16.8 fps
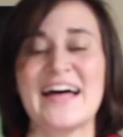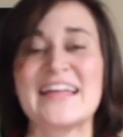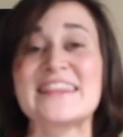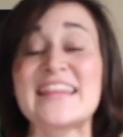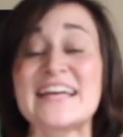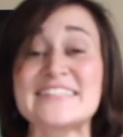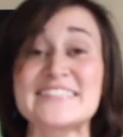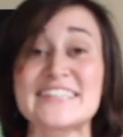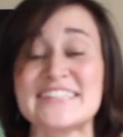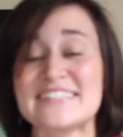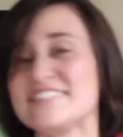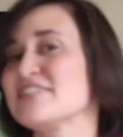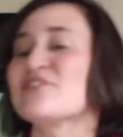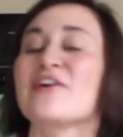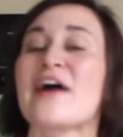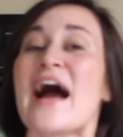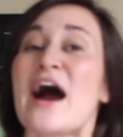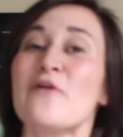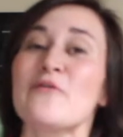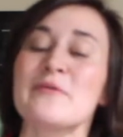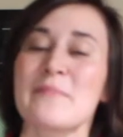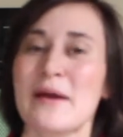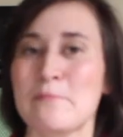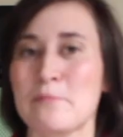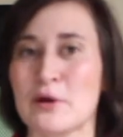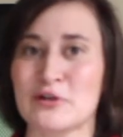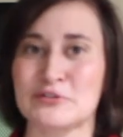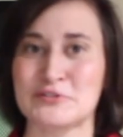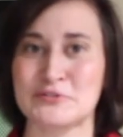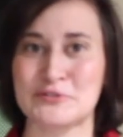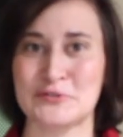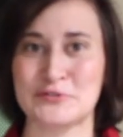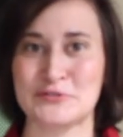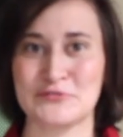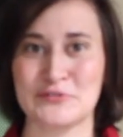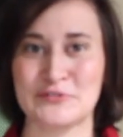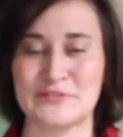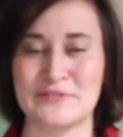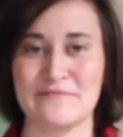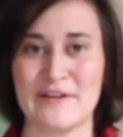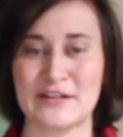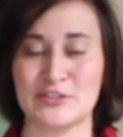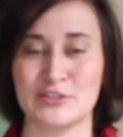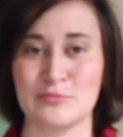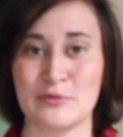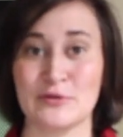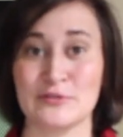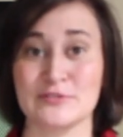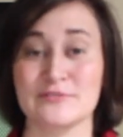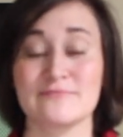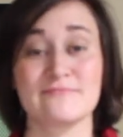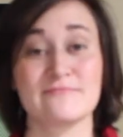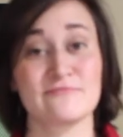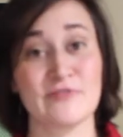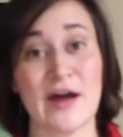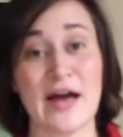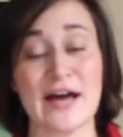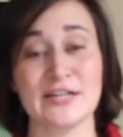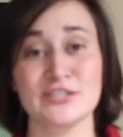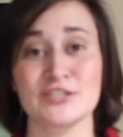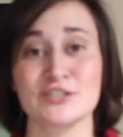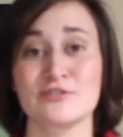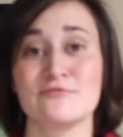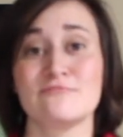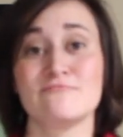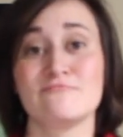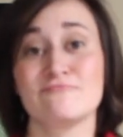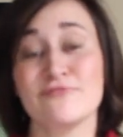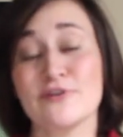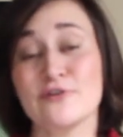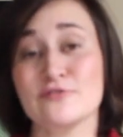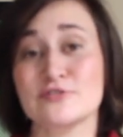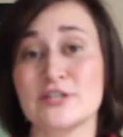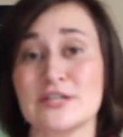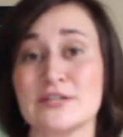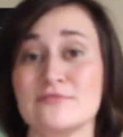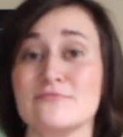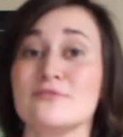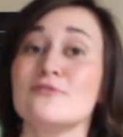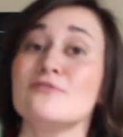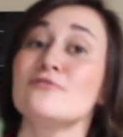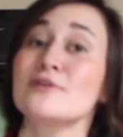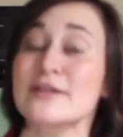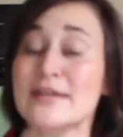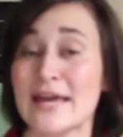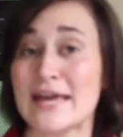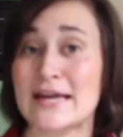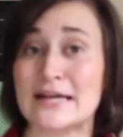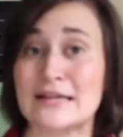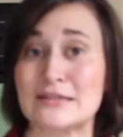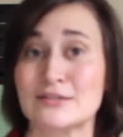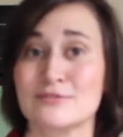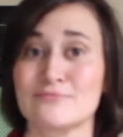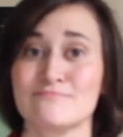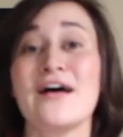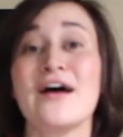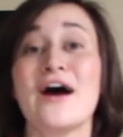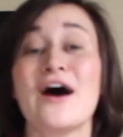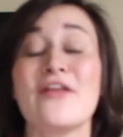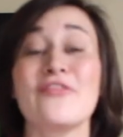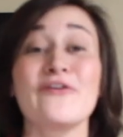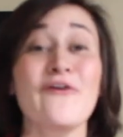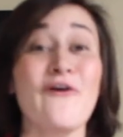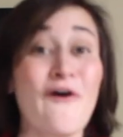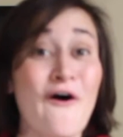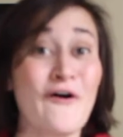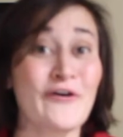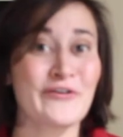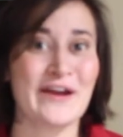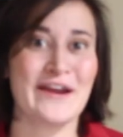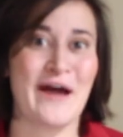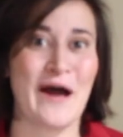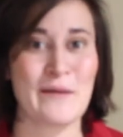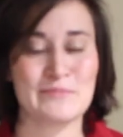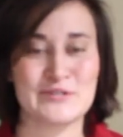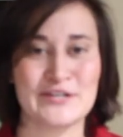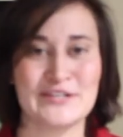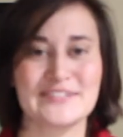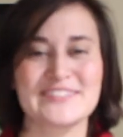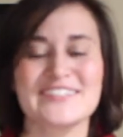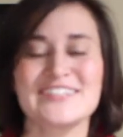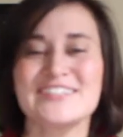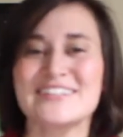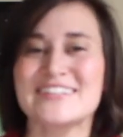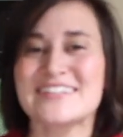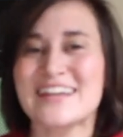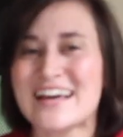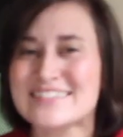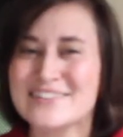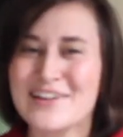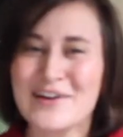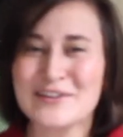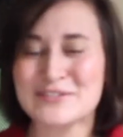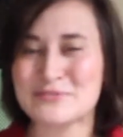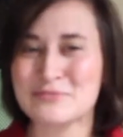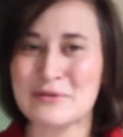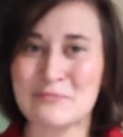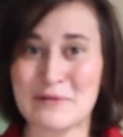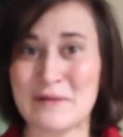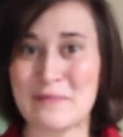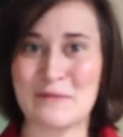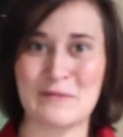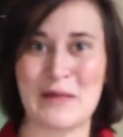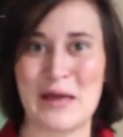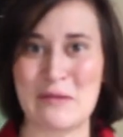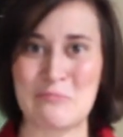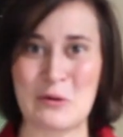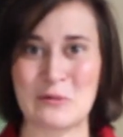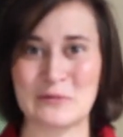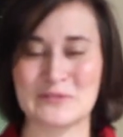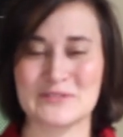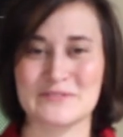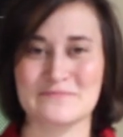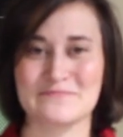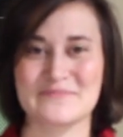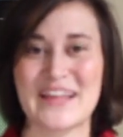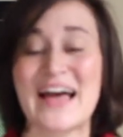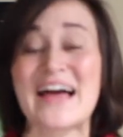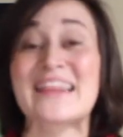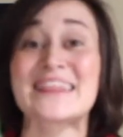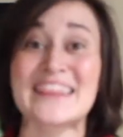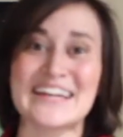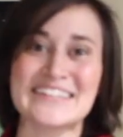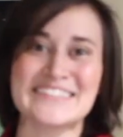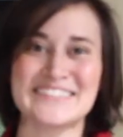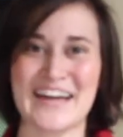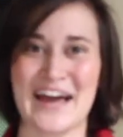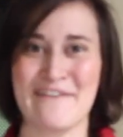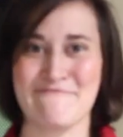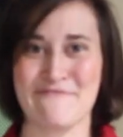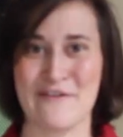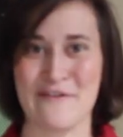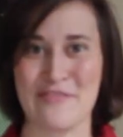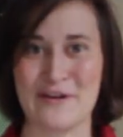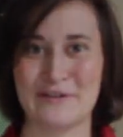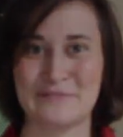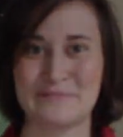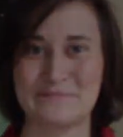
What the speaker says: Let's consider how we might purchase those fruits and vegetables. Fresh, frozen, or canned. They're all great options, as long as we read the labels. Let's dive further.